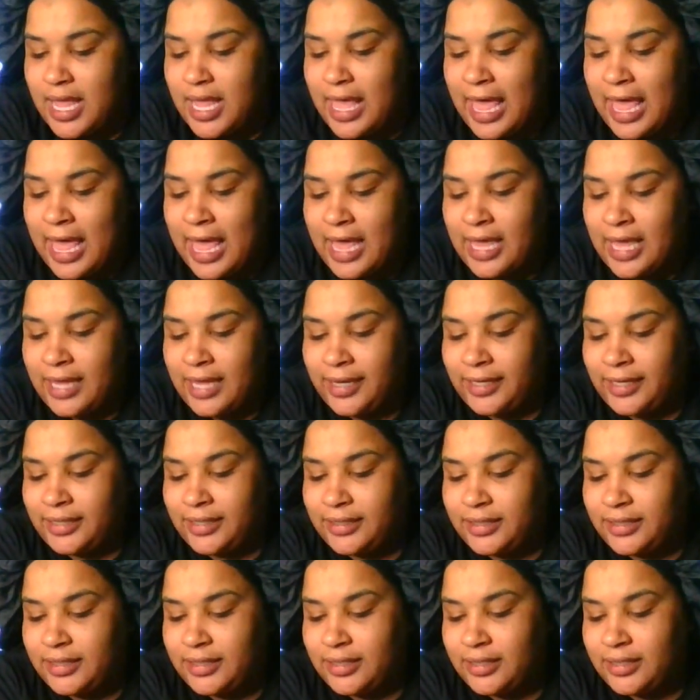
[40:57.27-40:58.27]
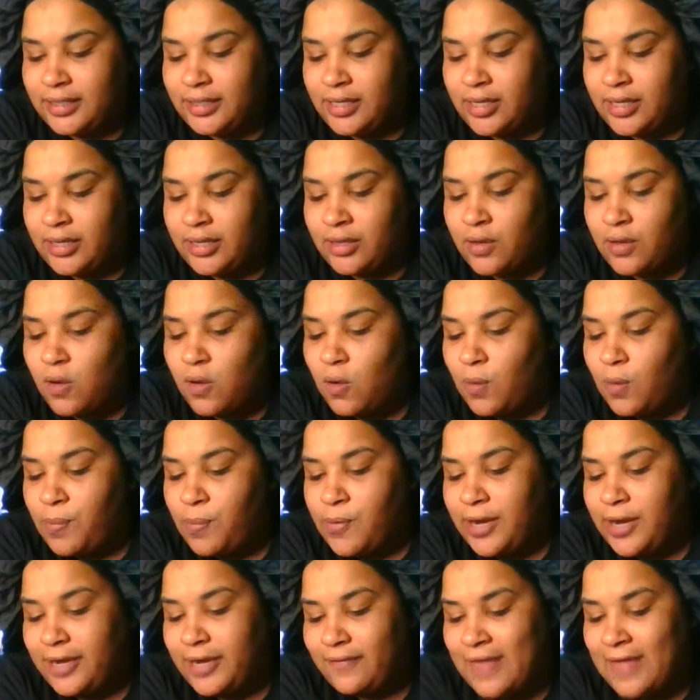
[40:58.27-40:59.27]
And the whole
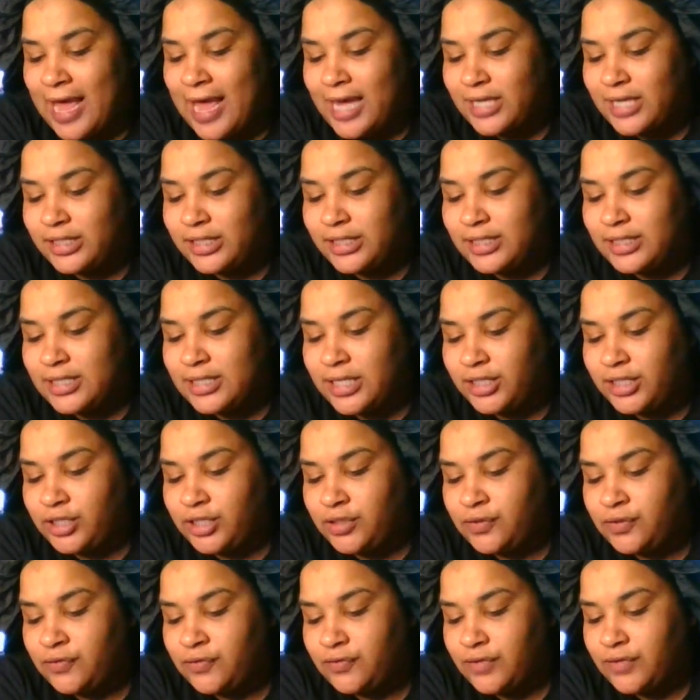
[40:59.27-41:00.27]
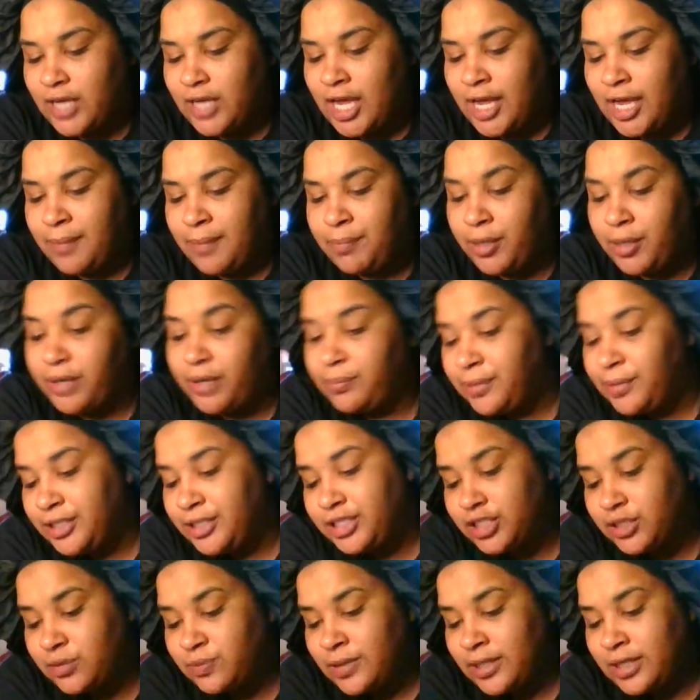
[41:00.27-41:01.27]
point of that is just that you've burned
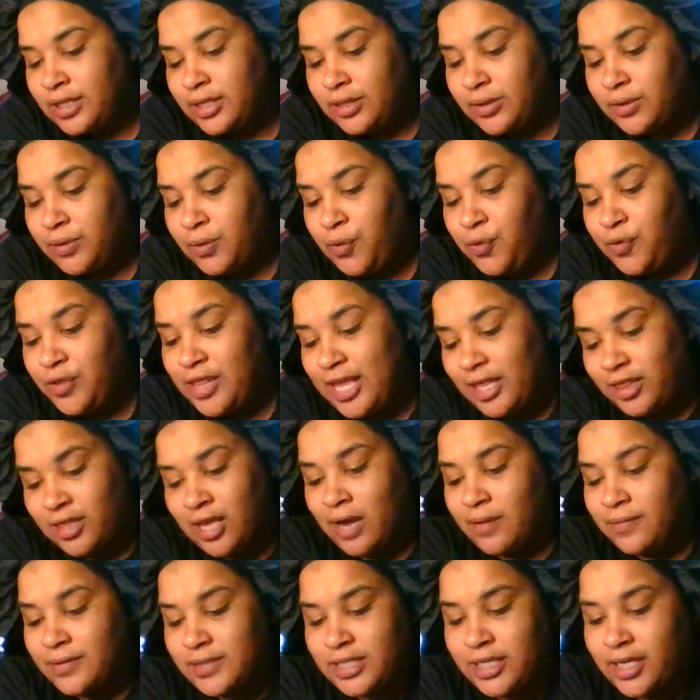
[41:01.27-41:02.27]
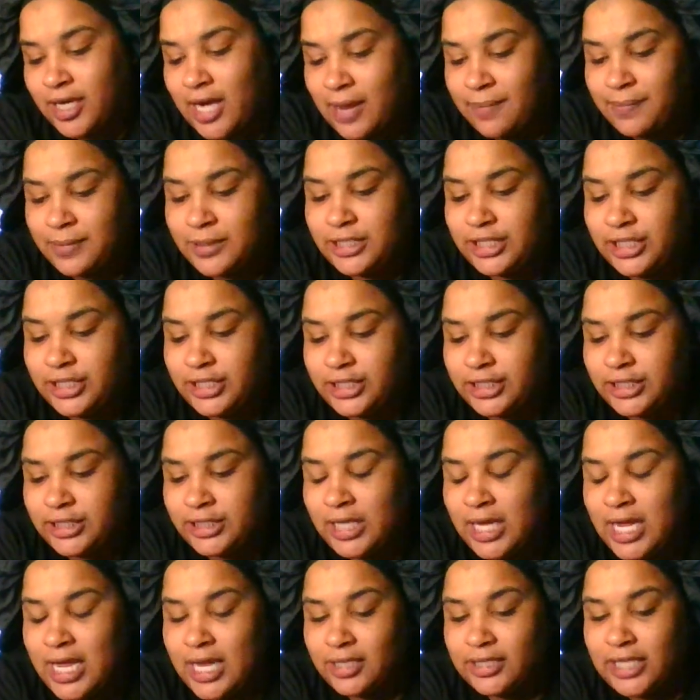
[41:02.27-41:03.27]
bridges with who they thought was their competition.
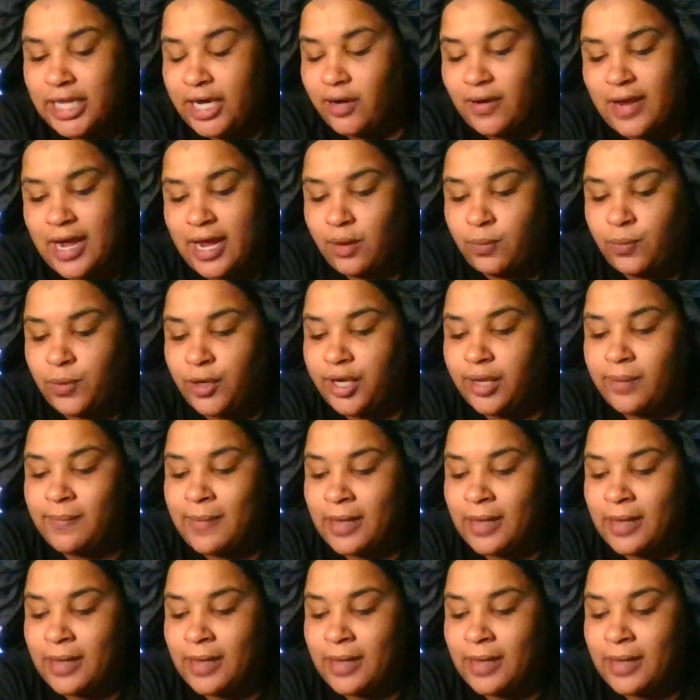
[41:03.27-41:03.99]
They don't got to worry